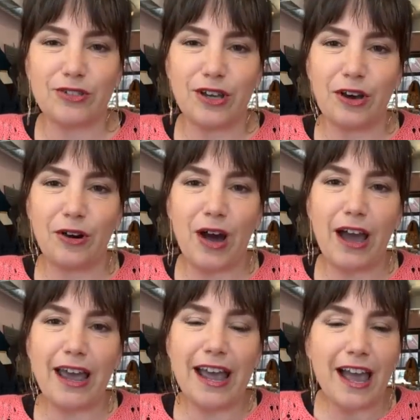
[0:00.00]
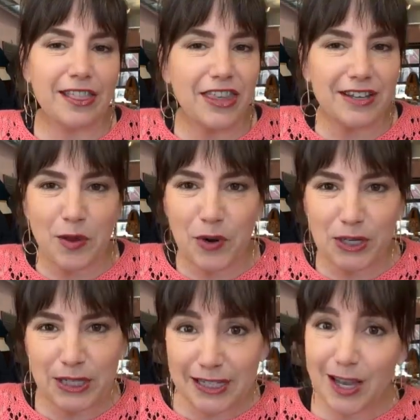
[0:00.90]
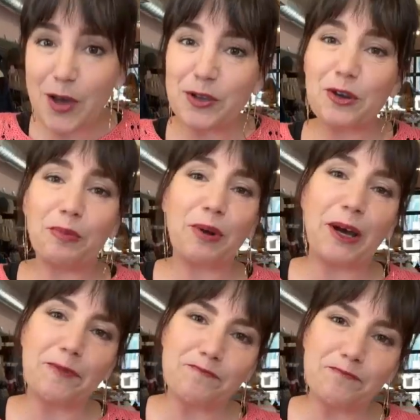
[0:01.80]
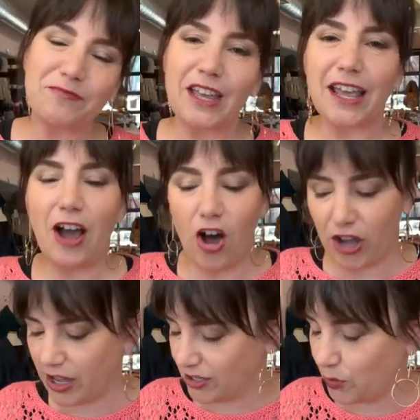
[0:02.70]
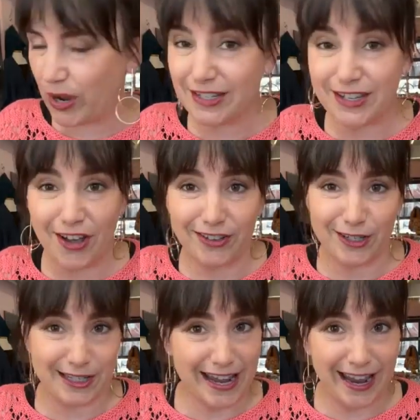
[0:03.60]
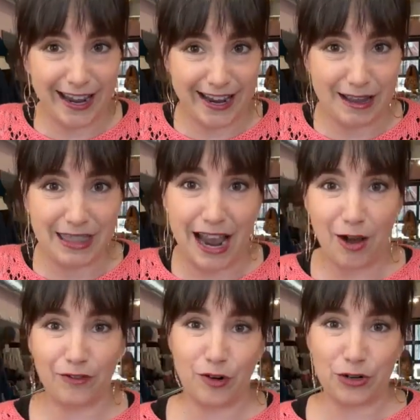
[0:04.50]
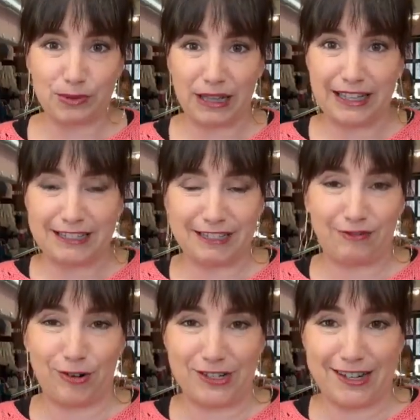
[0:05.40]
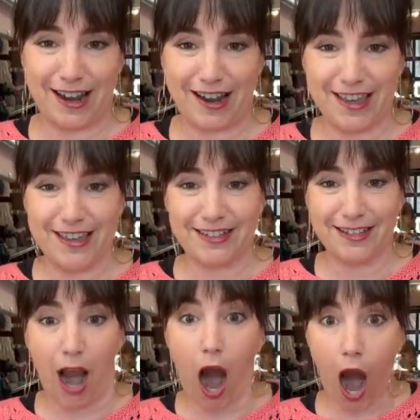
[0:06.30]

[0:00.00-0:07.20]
So I had things I wanted to tell you, but they all got to wait till today. And now, of course, my list for today is